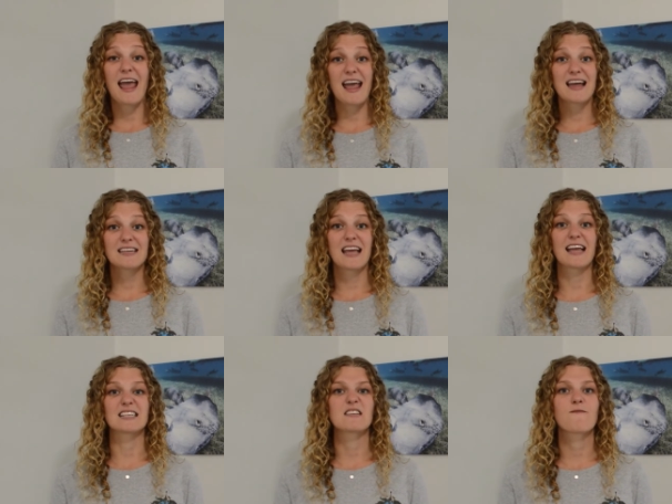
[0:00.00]
And
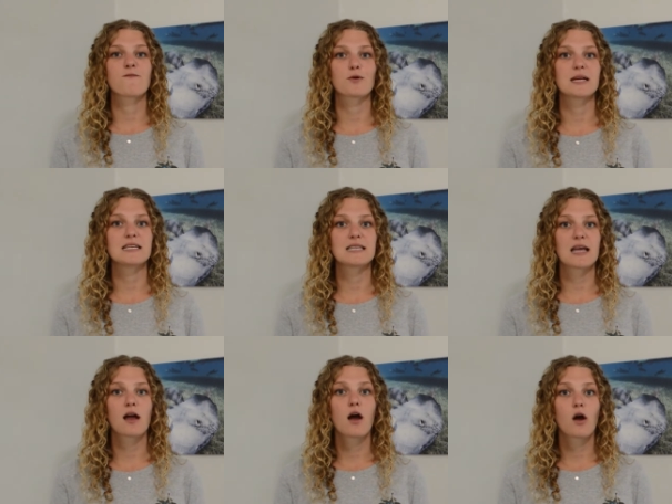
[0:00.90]
it gets
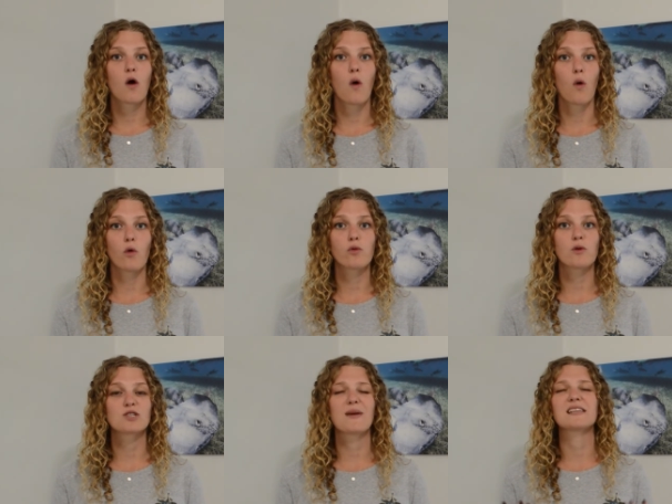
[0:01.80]
freezing cold,
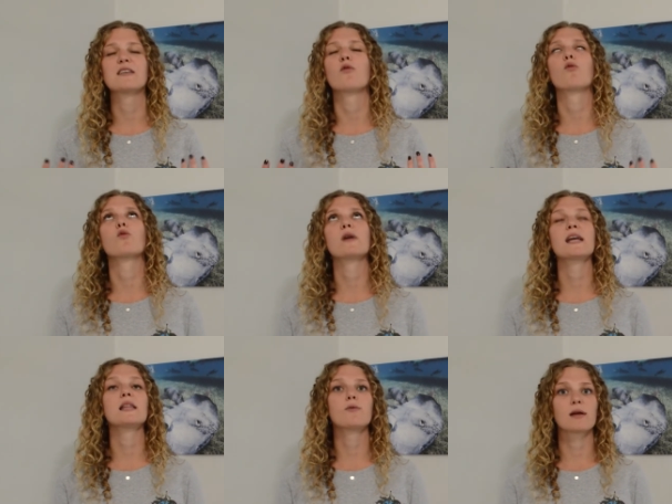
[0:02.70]
which makes it
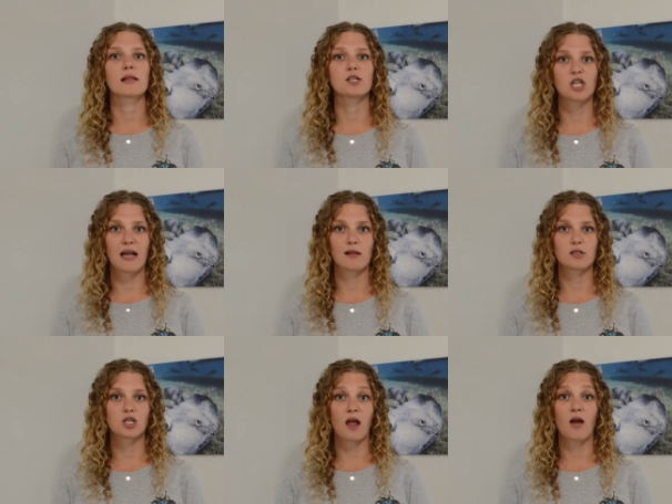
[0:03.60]
really, really
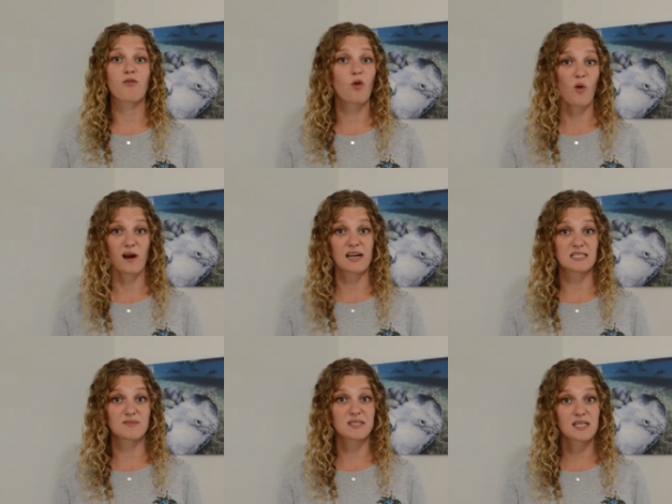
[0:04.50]
challenging for
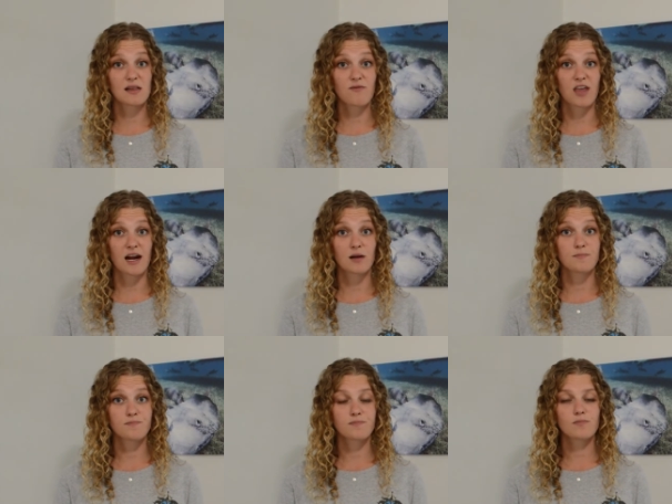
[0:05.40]
organisms to live
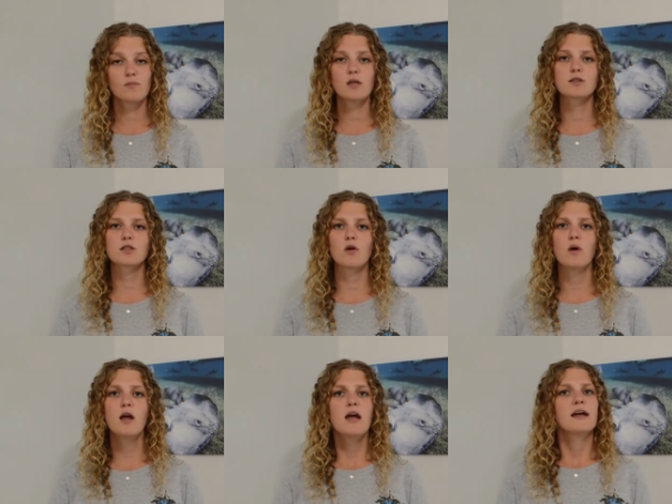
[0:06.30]
there.
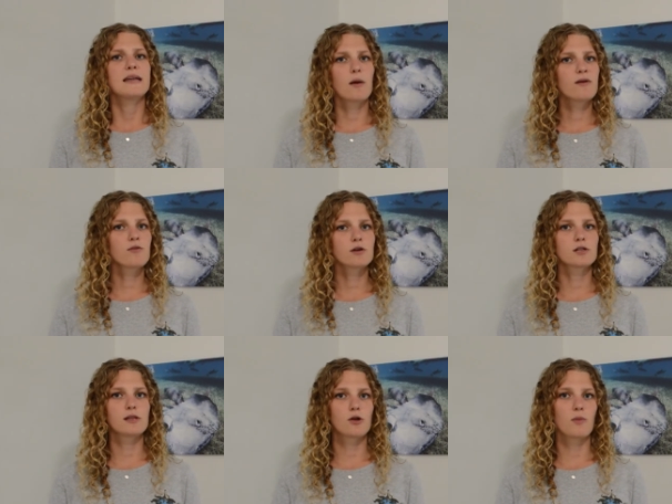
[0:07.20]
So now we've
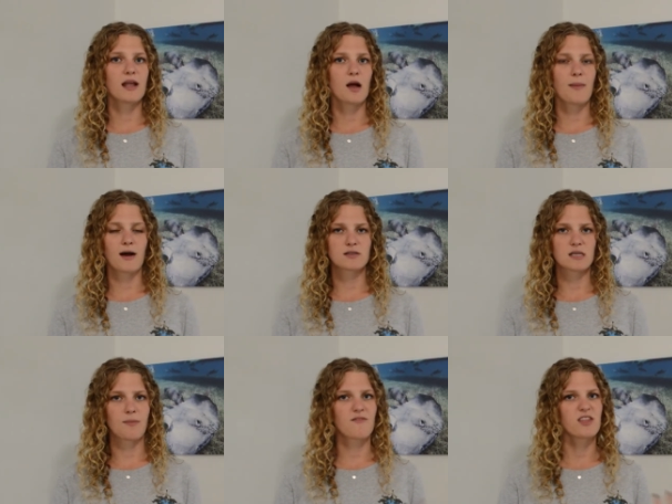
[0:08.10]
learned a little bit about
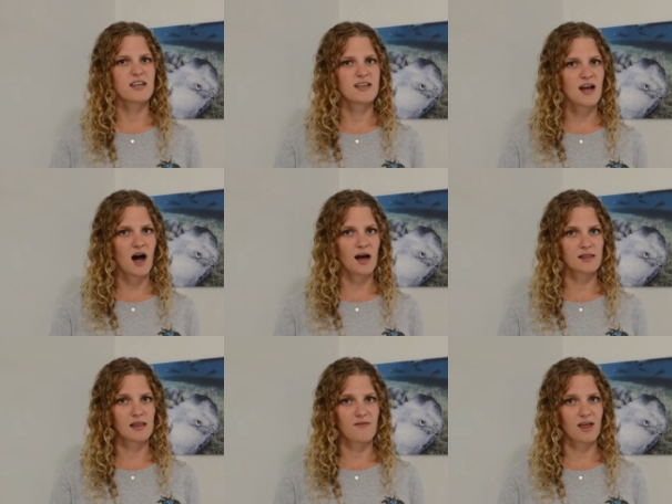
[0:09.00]
some of the
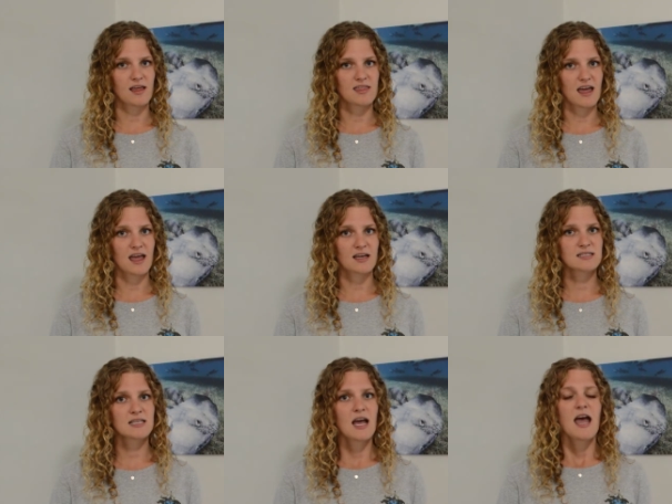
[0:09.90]
non-living things,